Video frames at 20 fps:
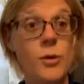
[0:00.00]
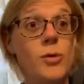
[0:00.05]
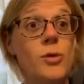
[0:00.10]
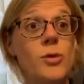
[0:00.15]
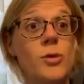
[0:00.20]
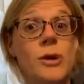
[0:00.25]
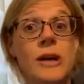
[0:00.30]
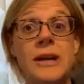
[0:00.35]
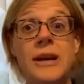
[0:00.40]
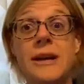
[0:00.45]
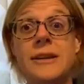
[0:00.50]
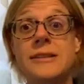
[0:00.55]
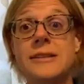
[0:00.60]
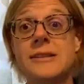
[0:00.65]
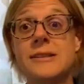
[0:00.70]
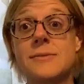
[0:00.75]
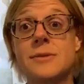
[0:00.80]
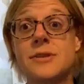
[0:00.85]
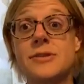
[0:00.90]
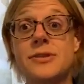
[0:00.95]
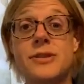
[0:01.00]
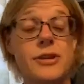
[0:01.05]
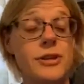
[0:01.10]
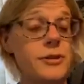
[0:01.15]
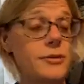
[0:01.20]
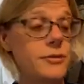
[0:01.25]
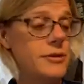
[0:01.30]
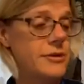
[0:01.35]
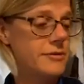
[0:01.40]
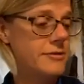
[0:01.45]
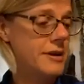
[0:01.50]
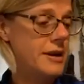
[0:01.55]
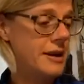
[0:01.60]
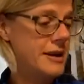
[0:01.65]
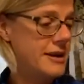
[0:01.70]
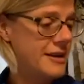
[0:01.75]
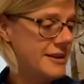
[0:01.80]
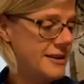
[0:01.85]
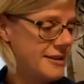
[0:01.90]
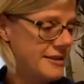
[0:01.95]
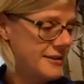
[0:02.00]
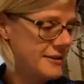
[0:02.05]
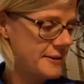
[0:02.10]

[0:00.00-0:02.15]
Oh, I like this one too. Right.